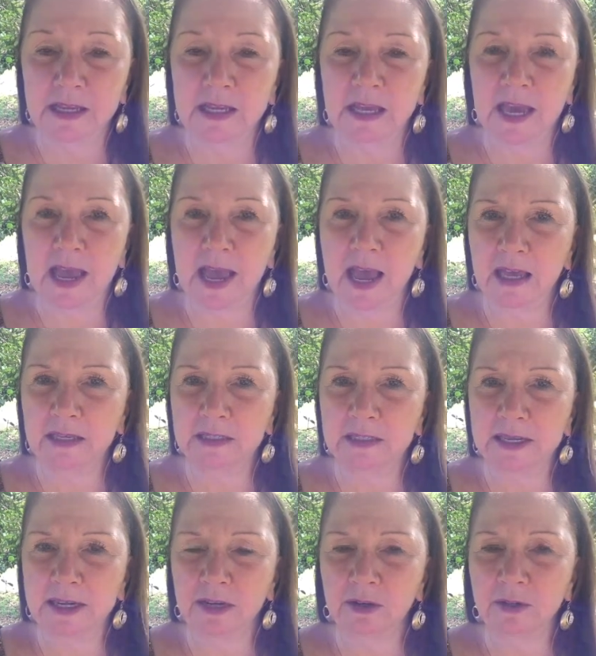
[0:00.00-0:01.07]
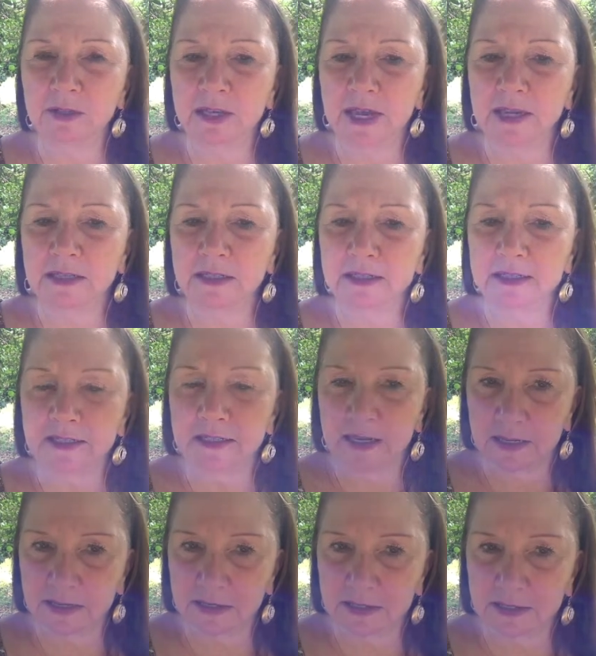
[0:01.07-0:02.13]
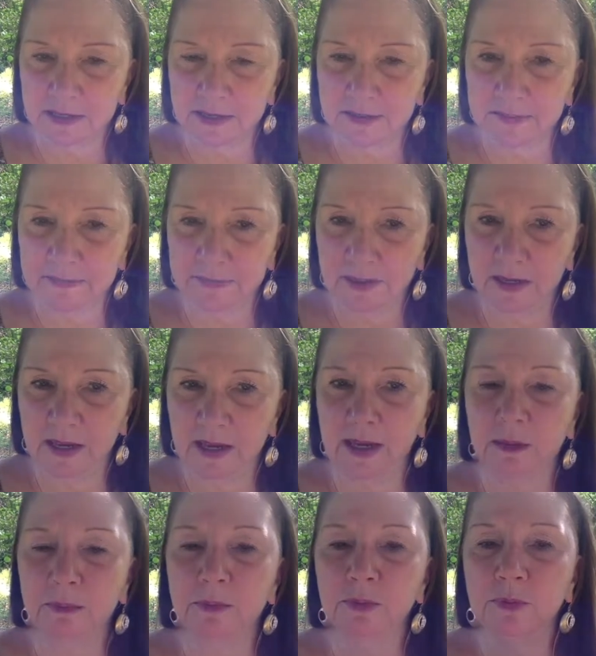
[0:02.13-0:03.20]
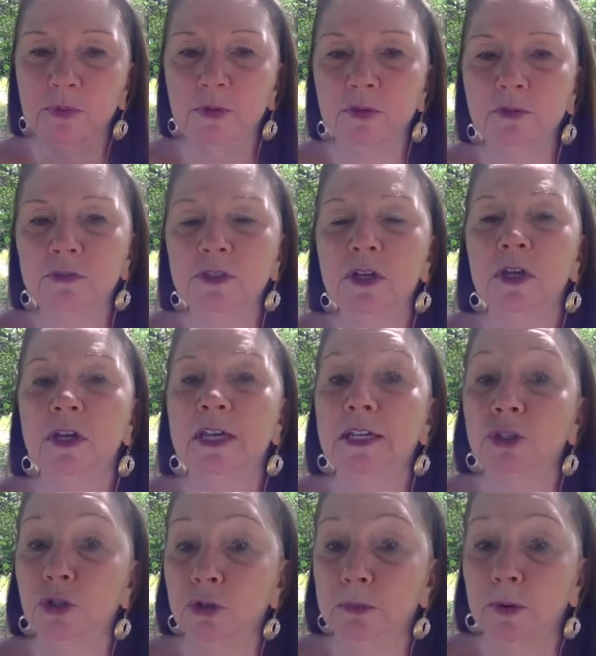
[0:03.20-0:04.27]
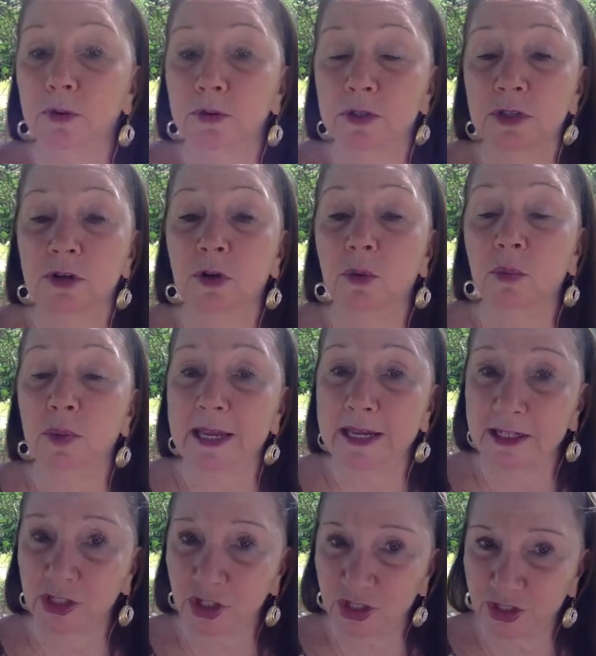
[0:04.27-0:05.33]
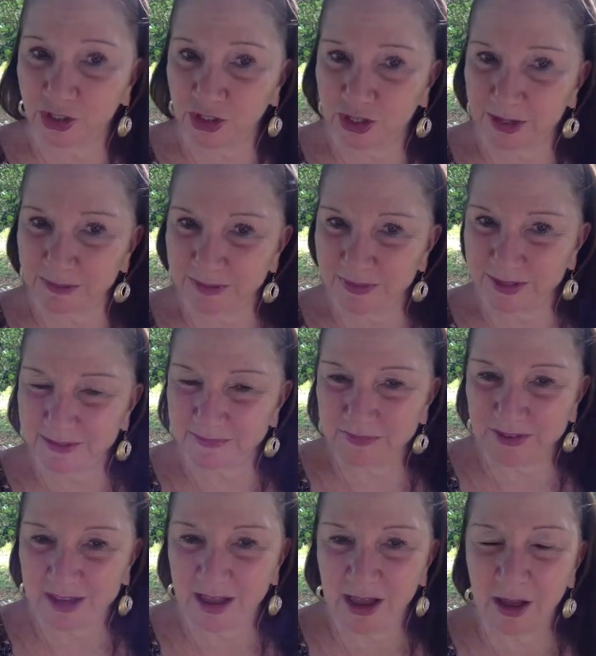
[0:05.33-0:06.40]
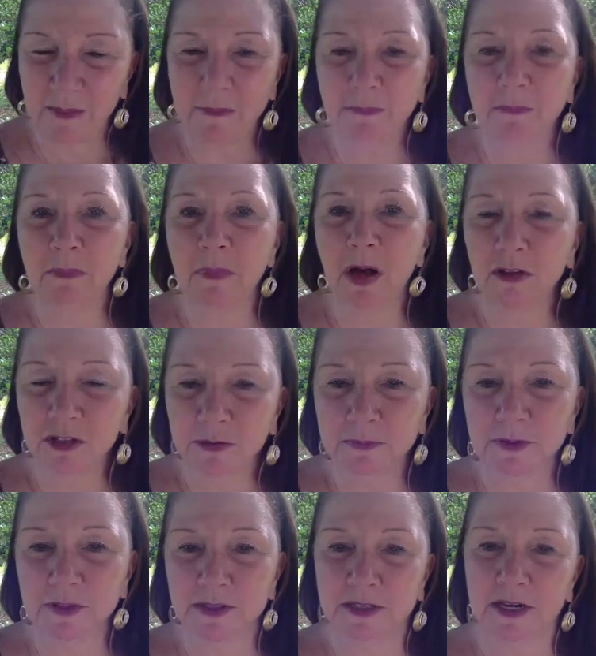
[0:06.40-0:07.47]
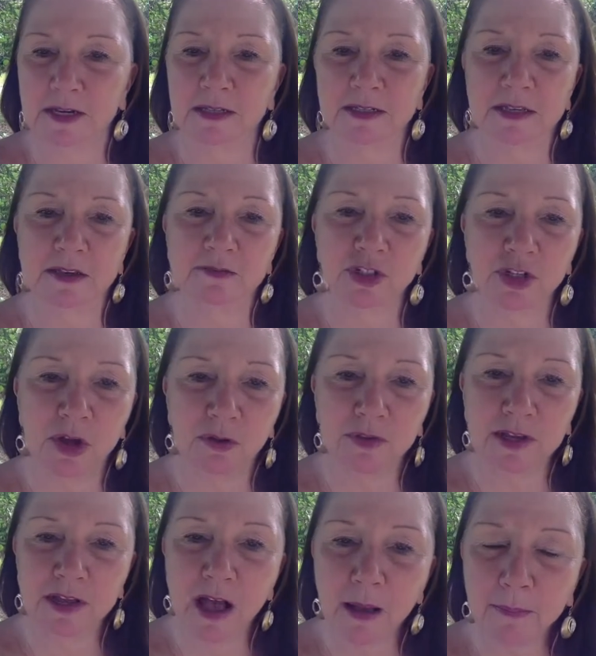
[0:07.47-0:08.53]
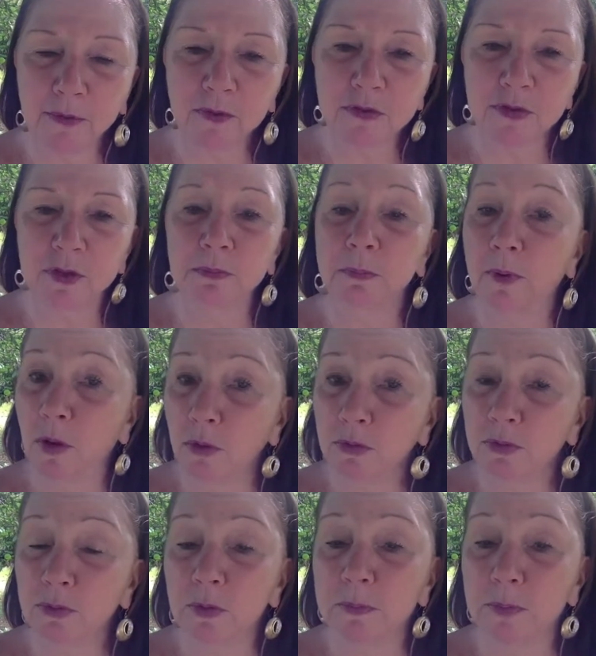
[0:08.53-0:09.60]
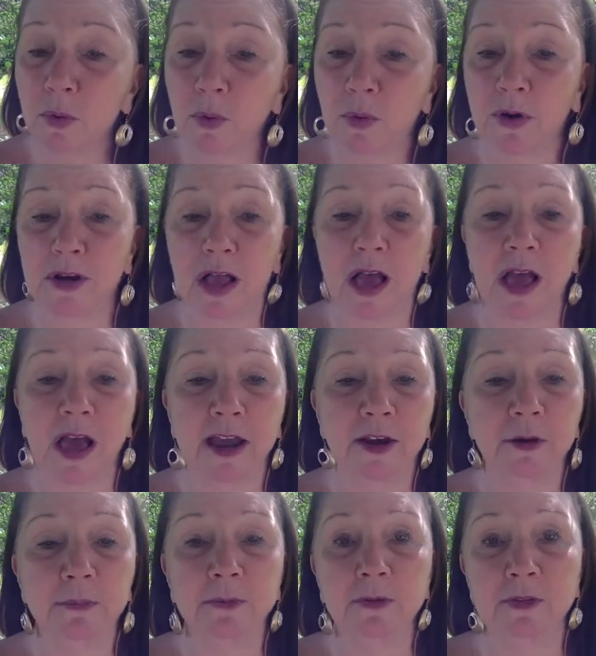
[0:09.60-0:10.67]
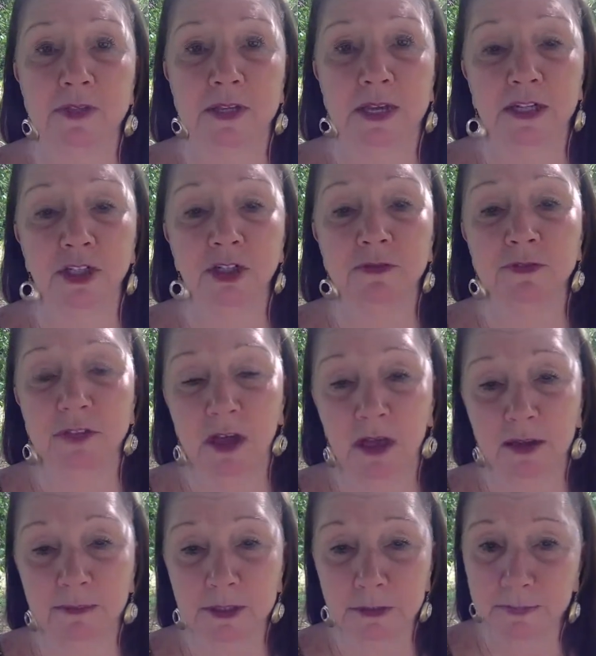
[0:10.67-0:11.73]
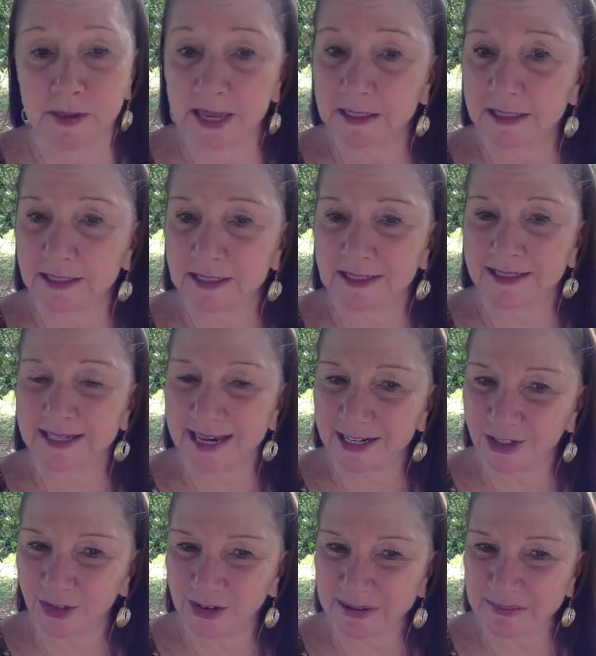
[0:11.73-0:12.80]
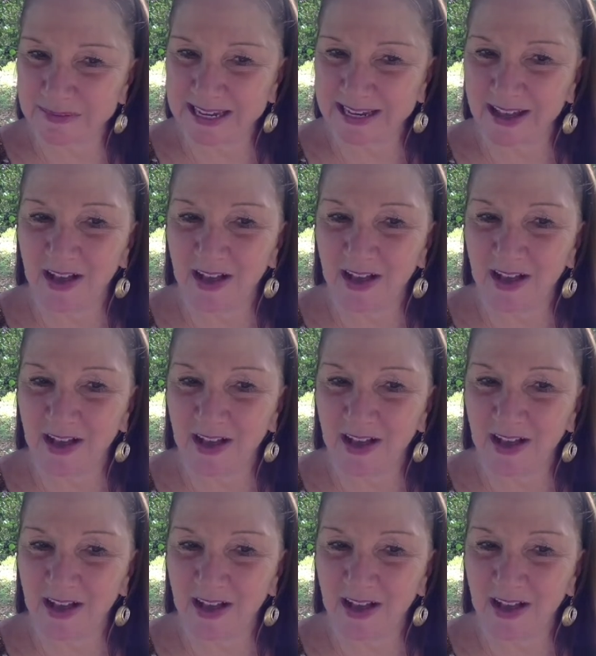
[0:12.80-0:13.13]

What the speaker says: And here's a 6th, improved interpersonal relationships. Multiple studies have shown that couples who both report a higher percentage of time spent daydreaming